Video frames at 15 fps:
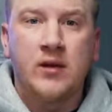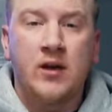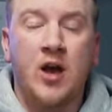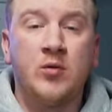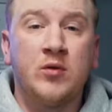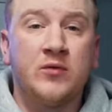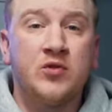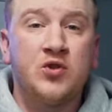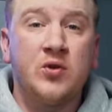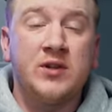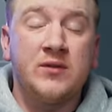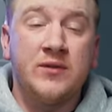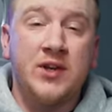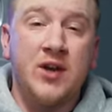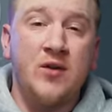I hope you've enjoyed
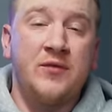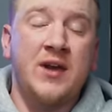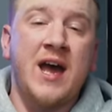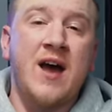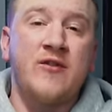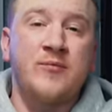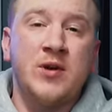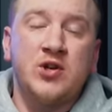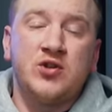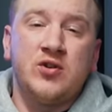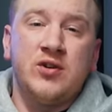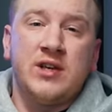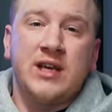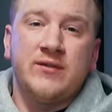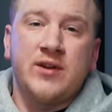the video. If you have, make sure
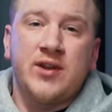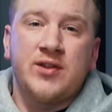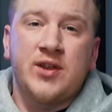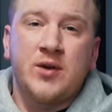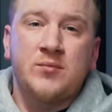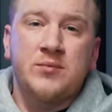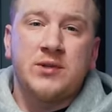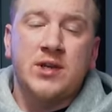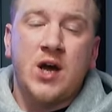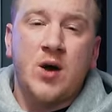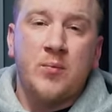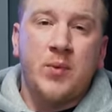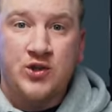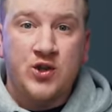you give it a thumbs up.